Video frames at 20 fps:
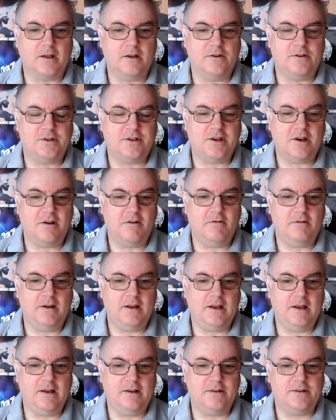So
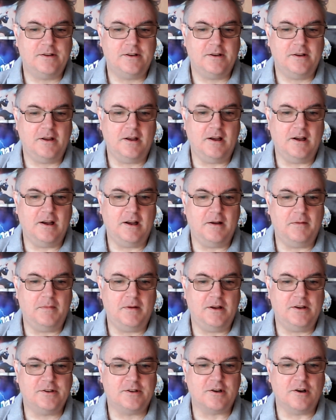it
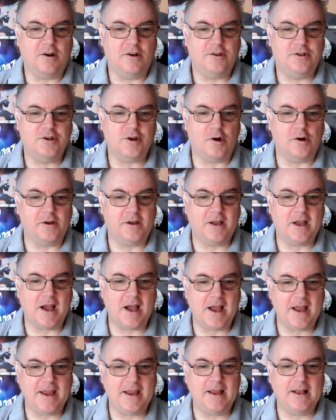has got John
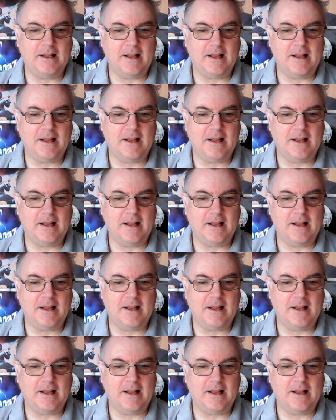Kay,